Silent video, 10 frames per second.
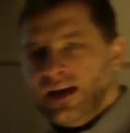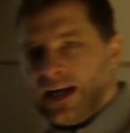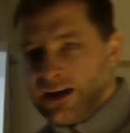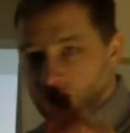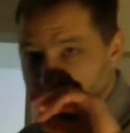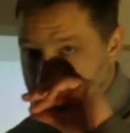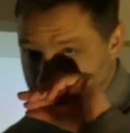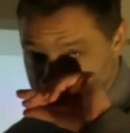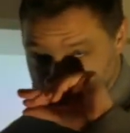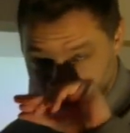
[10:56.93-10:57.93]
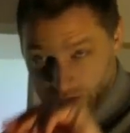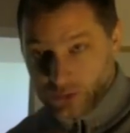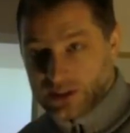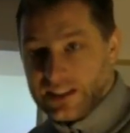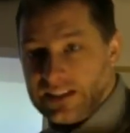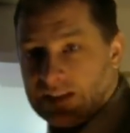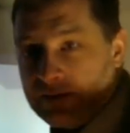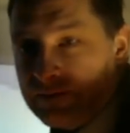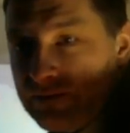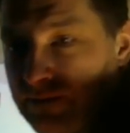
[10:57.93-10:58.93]
In our lab, we have used this
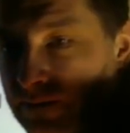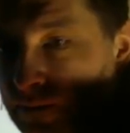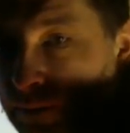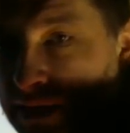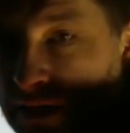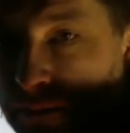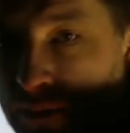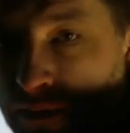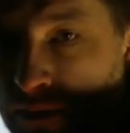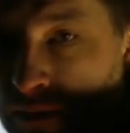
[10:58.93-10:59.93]
principle